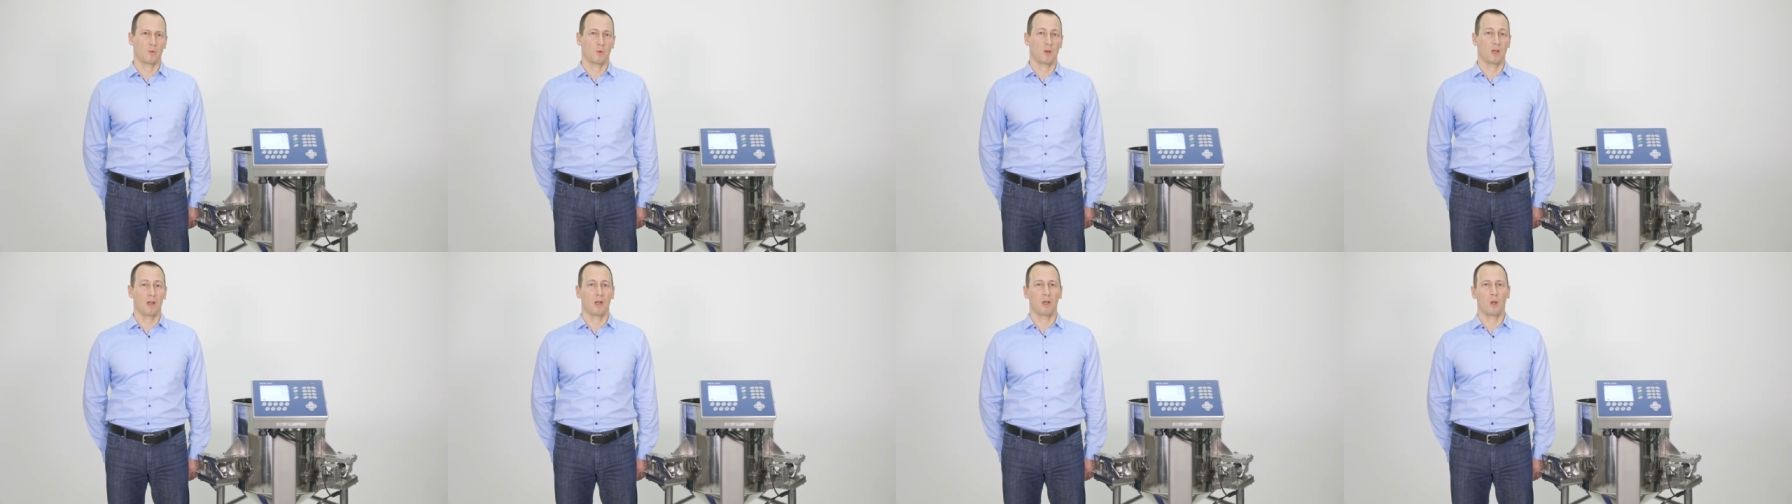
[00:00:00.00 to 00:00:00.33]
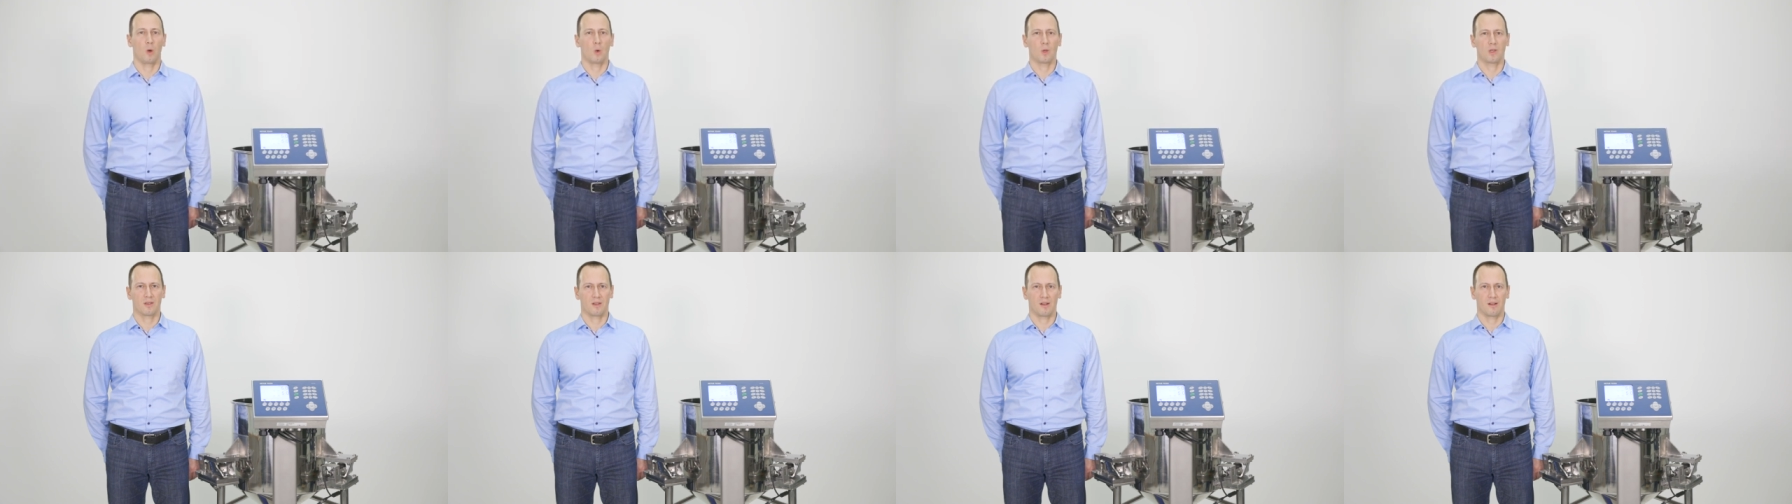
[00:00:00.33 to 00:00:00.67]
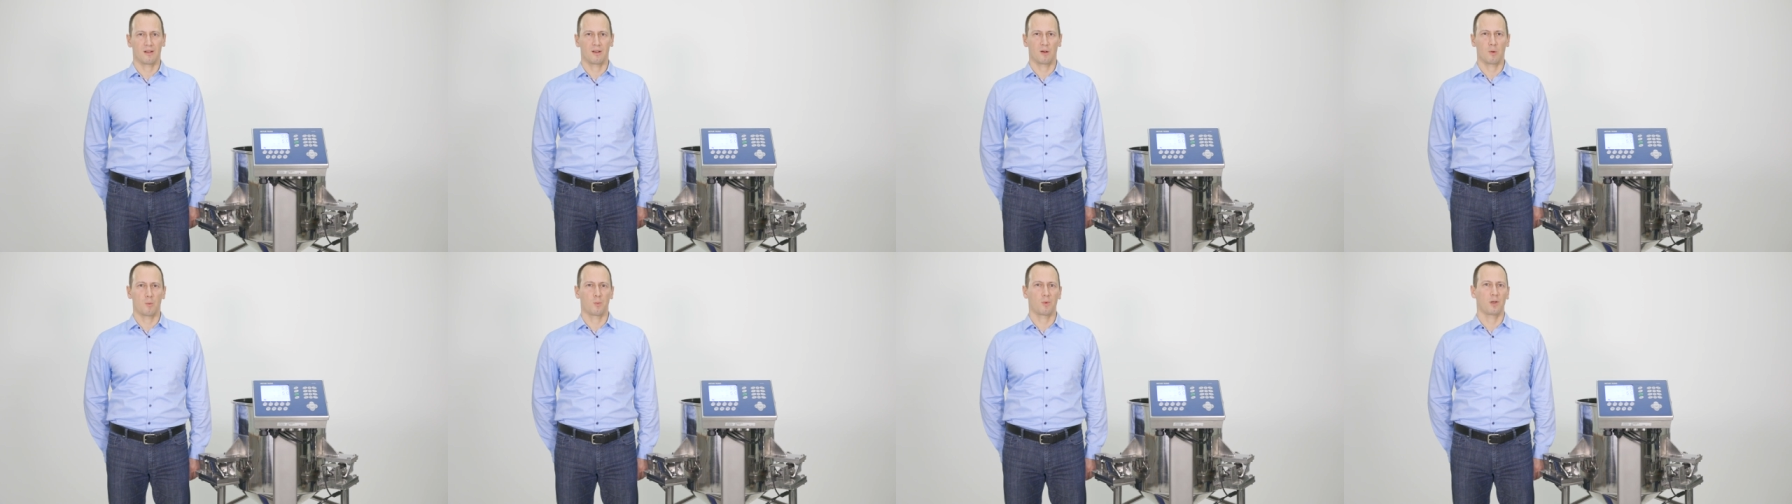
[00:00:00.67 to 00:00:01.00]
when a load
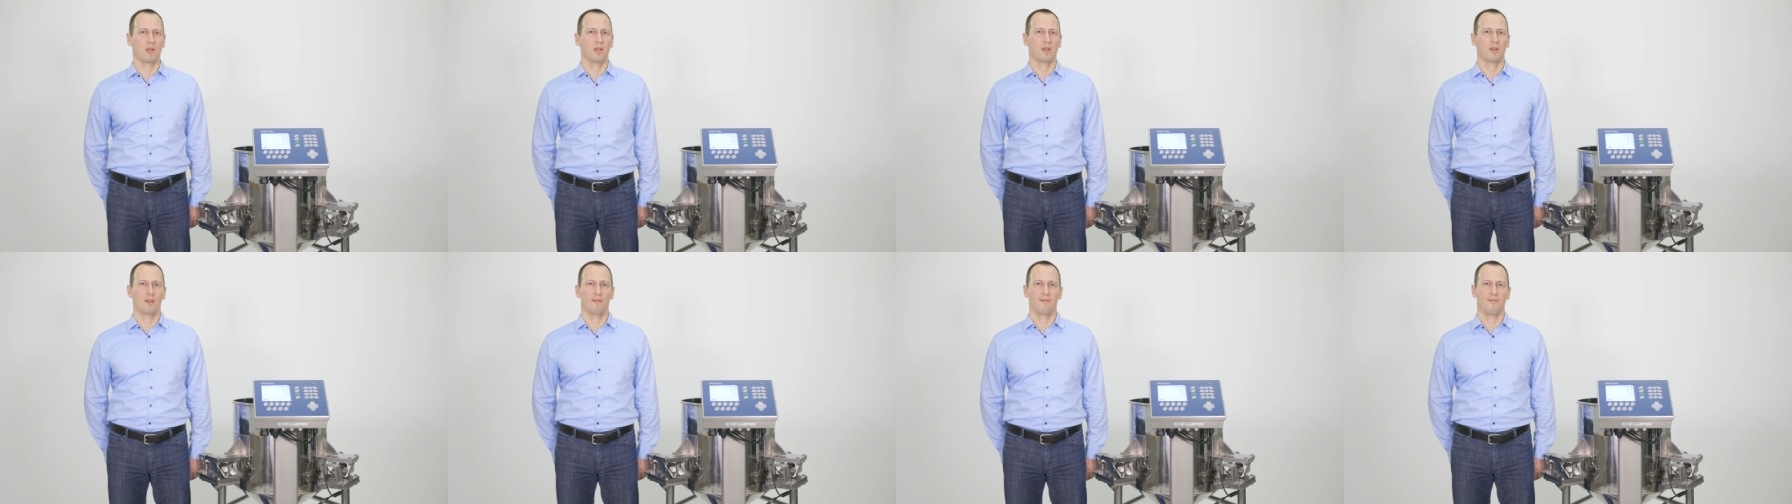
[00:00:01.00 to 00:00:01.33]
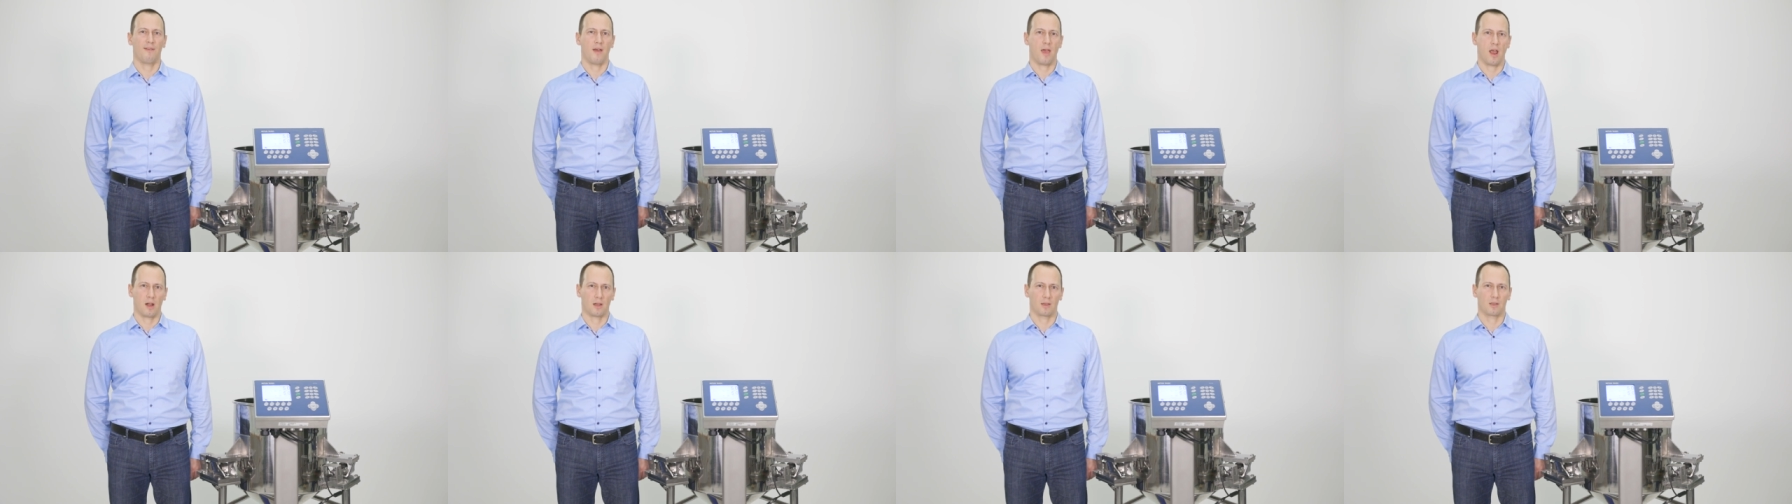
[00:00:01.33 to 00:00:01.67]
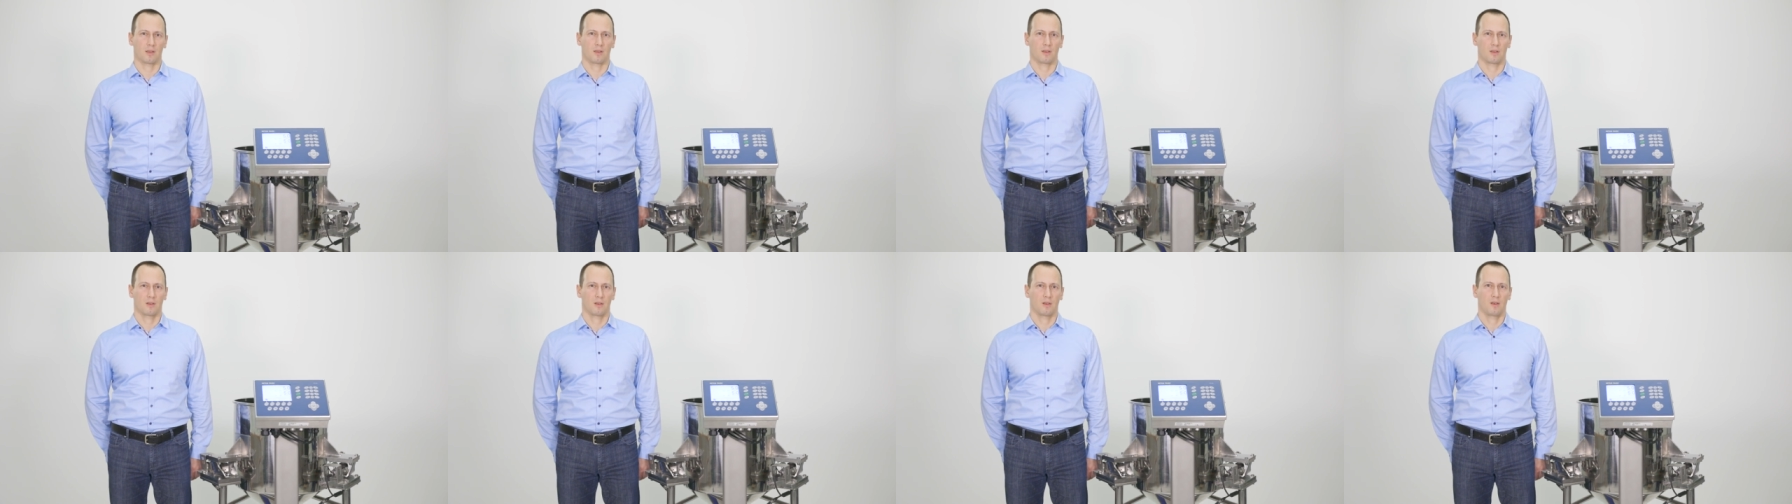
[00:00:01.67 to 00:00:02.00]
cell completely
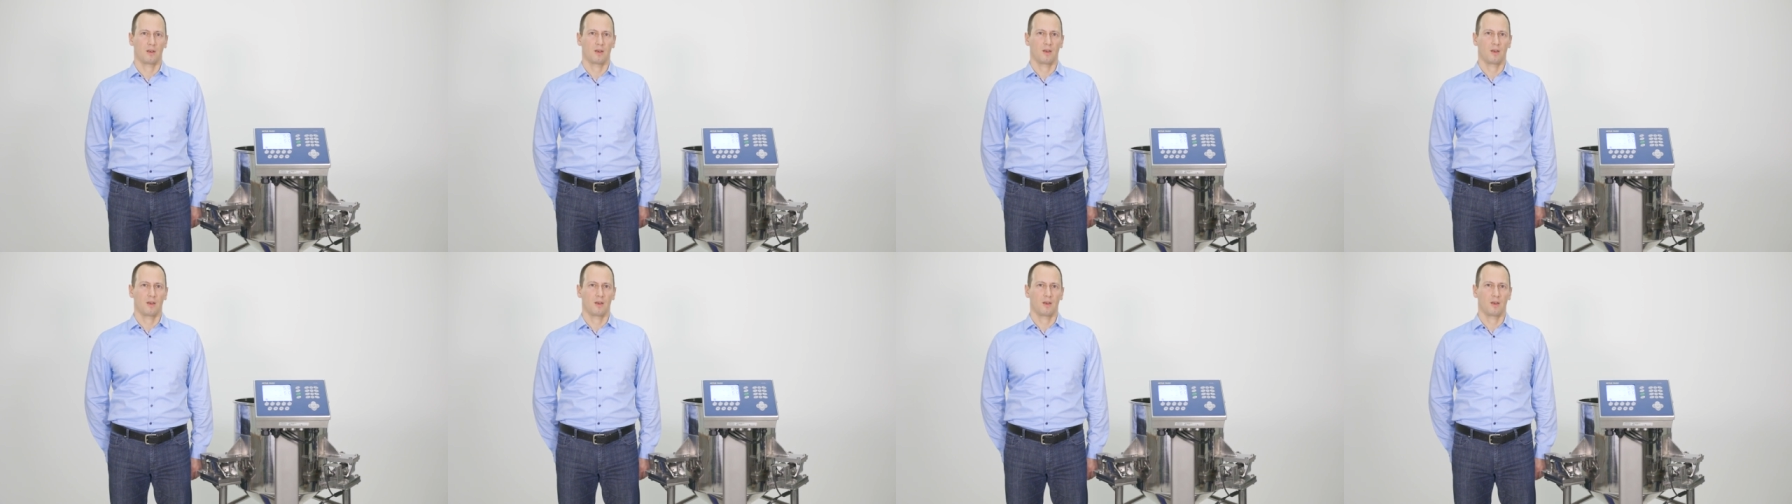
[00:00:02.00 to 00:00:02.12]
fails.